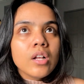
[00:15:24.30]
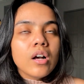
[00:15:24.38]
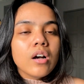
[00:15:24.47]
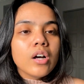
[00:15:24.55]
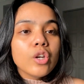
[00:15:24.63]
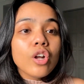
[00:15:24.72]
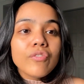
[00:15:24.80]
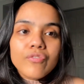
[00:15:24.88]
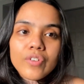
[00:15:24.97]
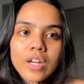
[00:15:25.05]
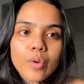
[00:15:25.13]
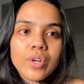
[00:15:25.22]
not
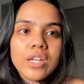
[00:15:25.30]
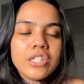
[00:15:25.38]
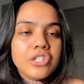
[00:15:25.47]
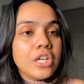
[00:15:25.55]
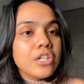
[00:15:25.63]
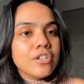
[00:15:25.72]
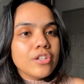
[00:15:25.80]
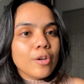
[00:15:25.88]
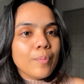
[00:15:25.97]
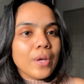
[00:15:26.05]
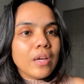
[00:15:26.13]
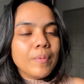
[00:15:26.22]
frequently changing your
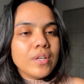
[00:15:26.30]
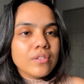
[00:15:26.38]
baby,